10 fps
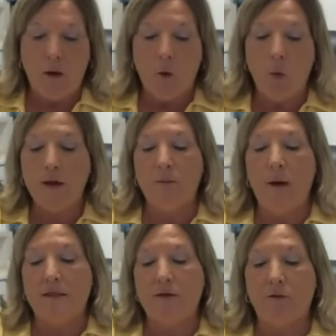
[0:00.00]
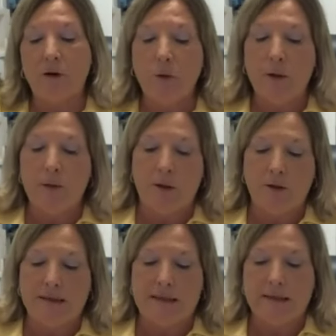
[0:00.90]
One of the most frequent
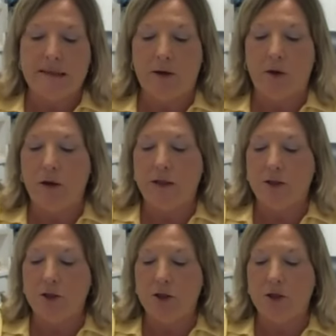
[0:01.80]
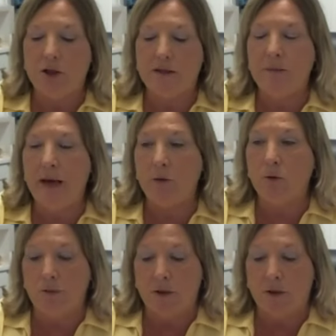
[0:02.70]
emergencies that occur at church is
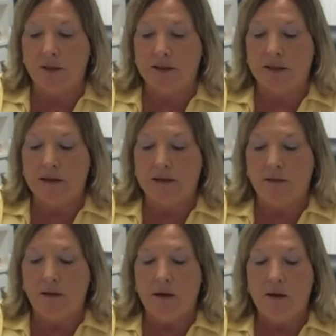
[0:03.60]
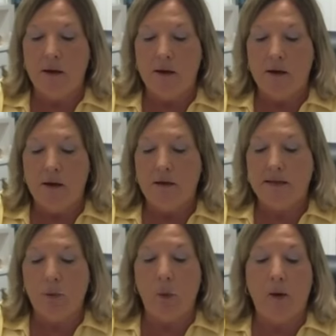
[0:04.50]
medical emergencies.
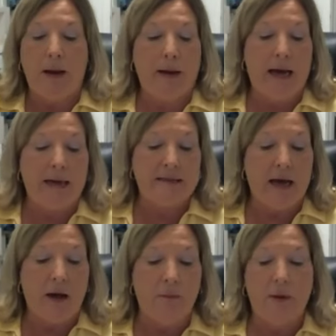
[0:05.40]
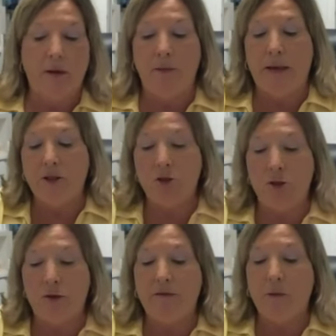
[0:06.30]
Someone may pass out, become injured,
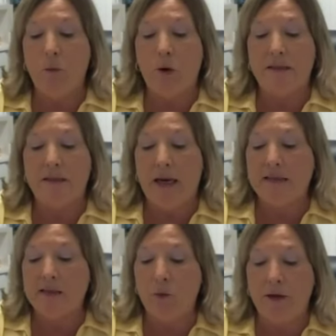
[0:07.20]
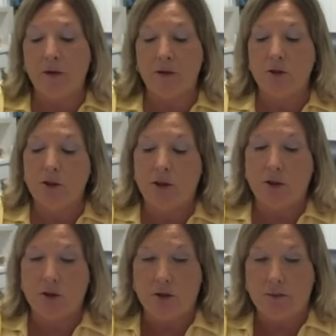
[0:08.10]
or even worse, pass away during
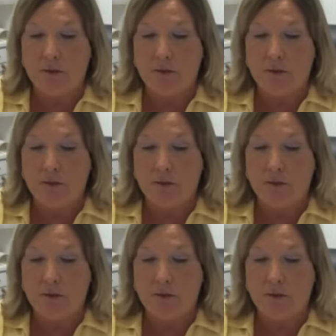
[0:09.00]
church.